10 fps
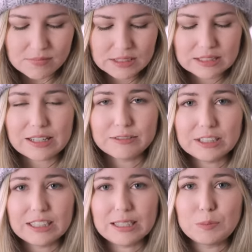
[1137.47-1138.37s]
It
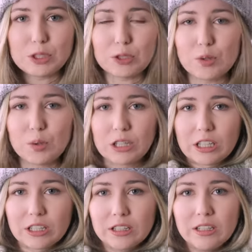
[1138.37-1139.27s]
definitely keeps your
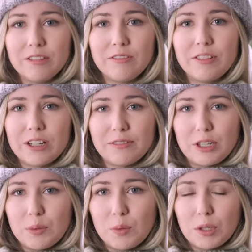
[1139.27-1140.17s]
core very,
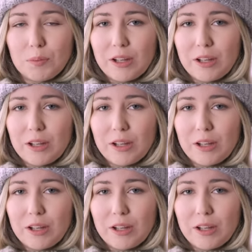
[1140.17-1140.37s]
very warm.